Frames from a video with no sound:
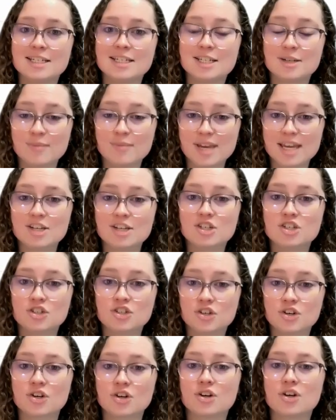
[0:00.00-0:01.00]
to make
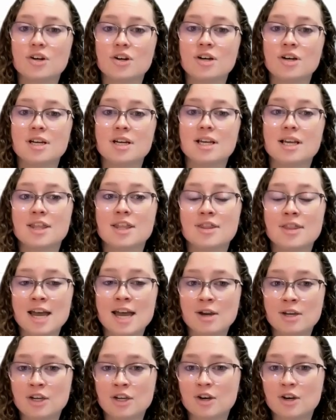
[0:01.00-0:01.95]
sure that